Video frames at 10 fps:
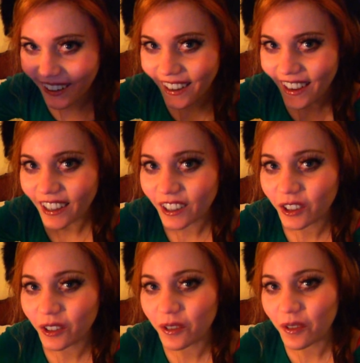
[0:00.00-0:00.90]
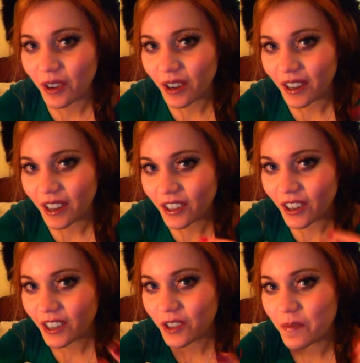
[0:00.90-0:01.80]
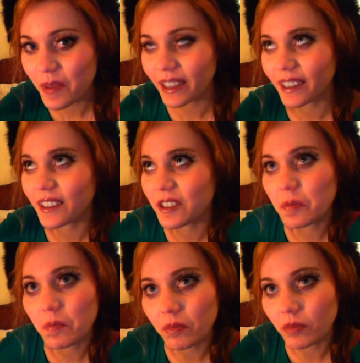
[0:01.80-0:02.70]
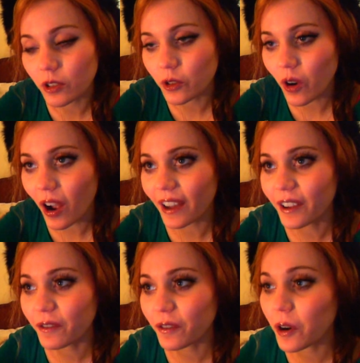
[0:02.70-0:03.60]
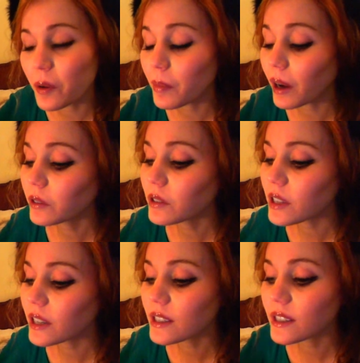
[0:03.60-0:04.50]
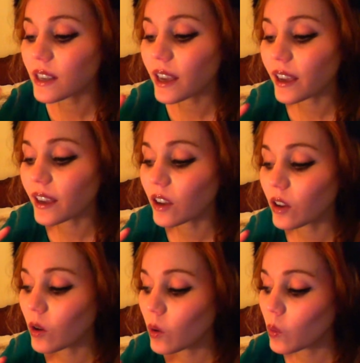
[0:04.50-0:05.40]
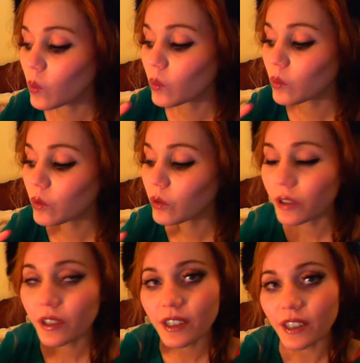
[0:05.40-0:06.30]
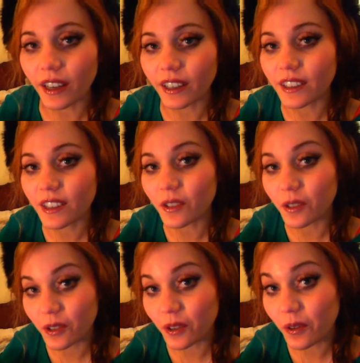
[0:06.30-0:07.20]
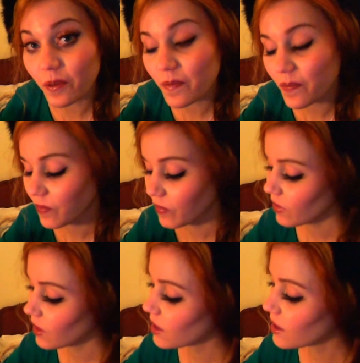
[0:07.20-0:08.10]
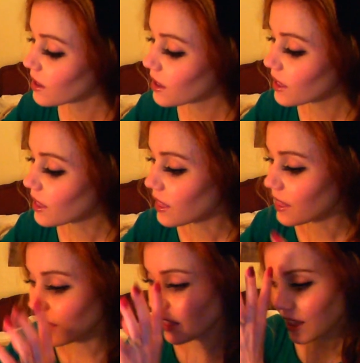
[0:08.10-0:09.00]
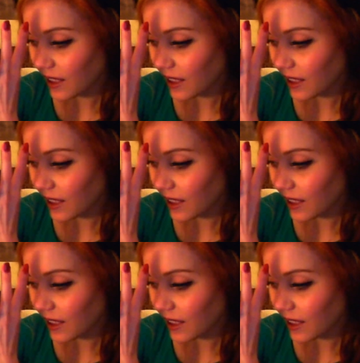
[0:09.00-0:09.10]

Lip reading: and you try to make it dry for about, I'd say, 30 seconds or so. Then,